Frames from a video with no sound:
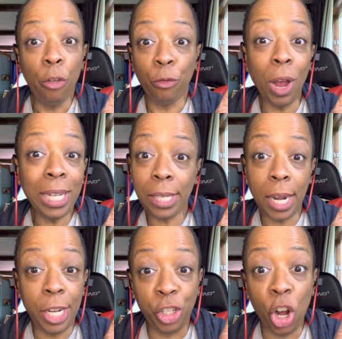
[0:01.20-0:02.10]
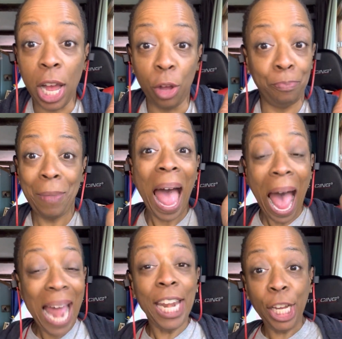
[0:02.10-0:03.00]
Friends, I need your help.
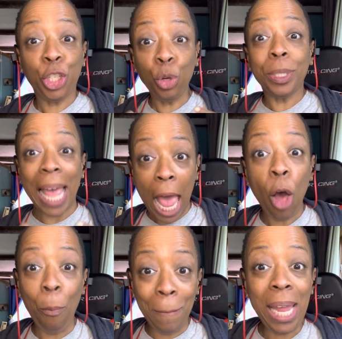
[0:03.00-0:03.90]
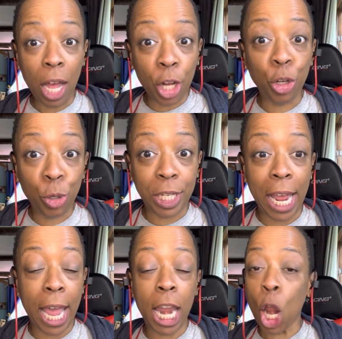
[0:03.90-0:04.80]
I need you to help me
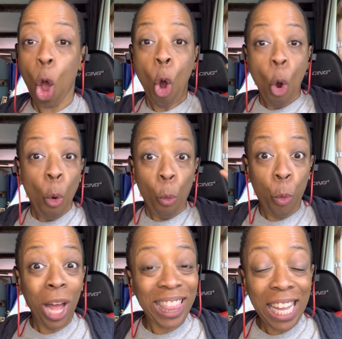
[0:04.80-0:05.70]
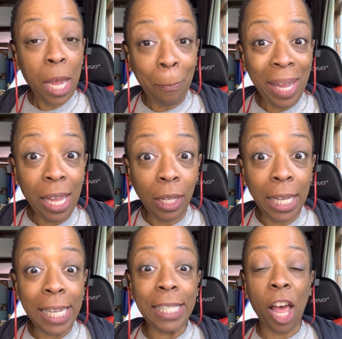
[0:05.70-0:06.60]
understand what the appeal
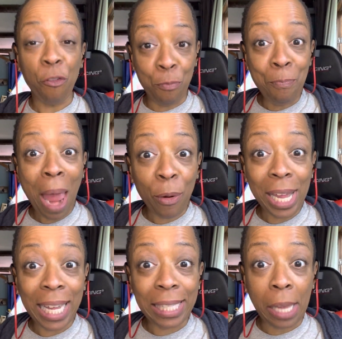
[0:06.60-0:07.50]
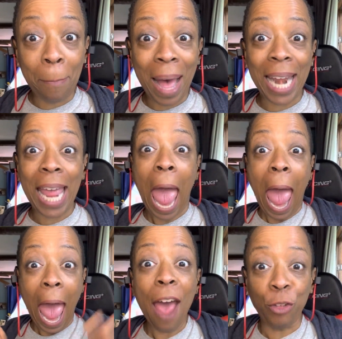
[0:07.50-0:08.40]
is of marrying somebody
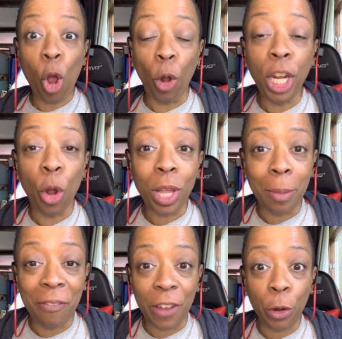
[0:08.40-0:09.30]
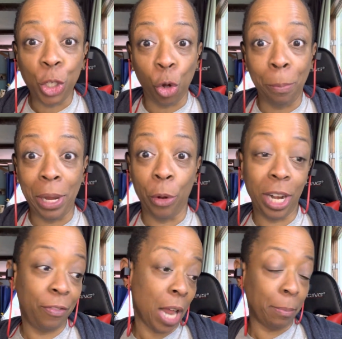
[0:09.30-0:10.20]
after only knowing them a very short
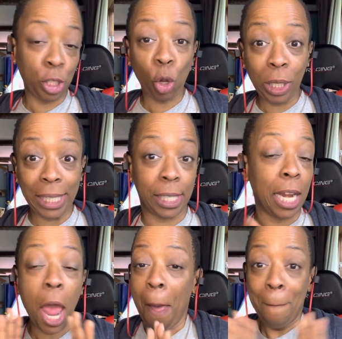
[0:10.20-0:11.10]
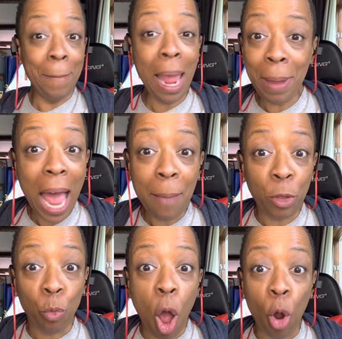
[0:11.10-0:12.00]
period of time. So listen, maybe I'm
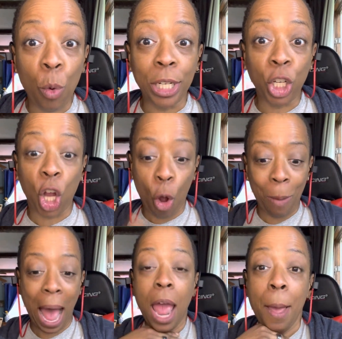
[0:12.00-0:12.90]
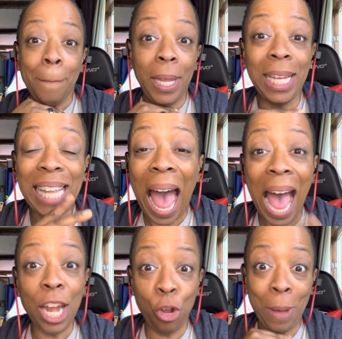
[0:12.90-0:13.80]
the wrong one to go by because
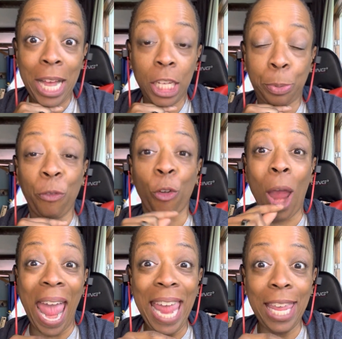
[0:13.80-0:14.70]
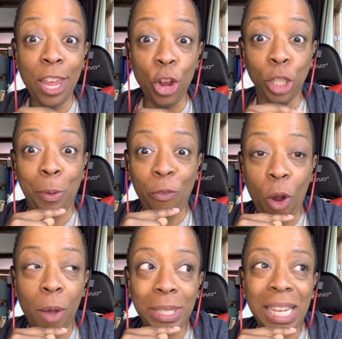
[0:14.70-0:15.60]
I knew my husband for 8 years before
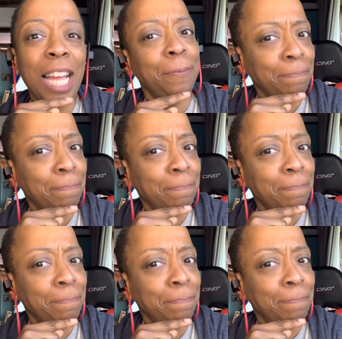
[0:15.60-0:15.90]
I was like,